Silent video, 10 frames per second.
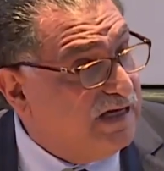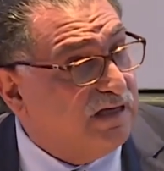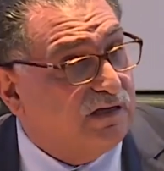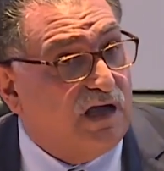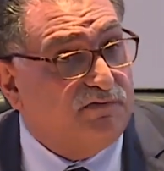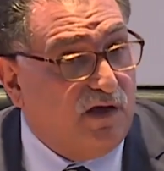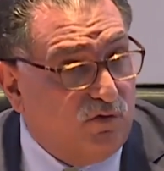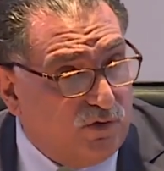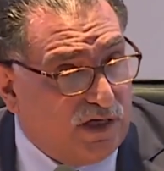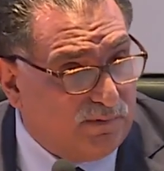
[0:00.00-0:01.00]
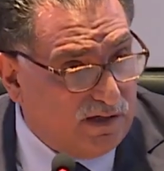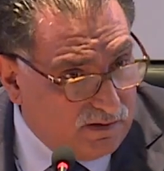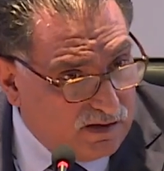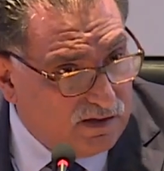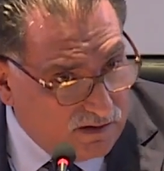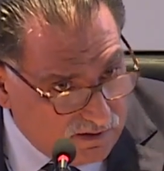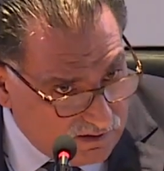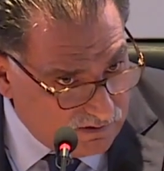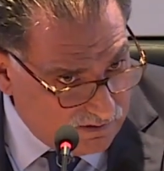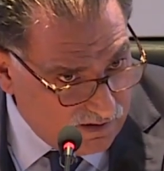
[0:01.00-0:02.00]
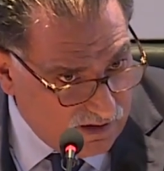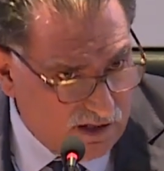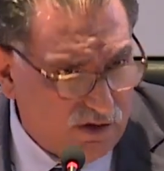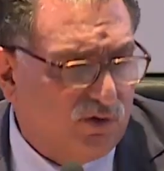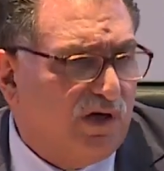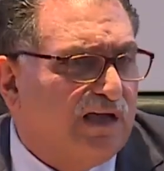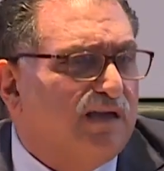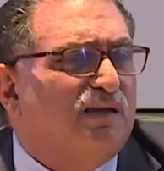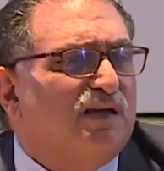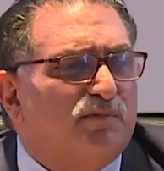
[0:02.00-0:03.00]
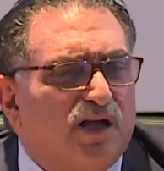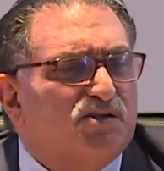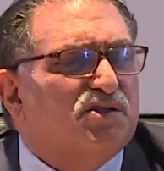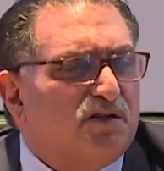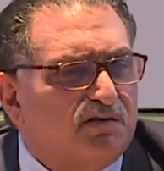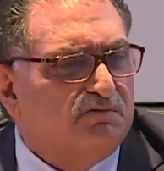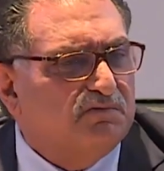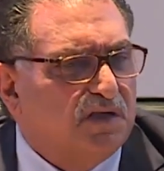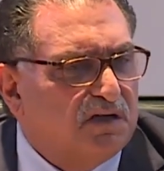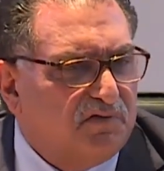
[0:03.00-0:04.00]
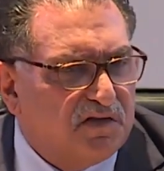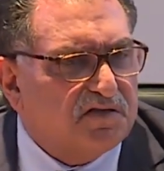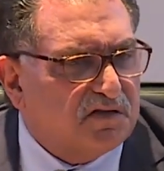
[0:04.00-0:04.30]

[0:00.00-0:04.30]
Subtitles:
of Jerusalem, only Al-Aqsa Mosque. Now, but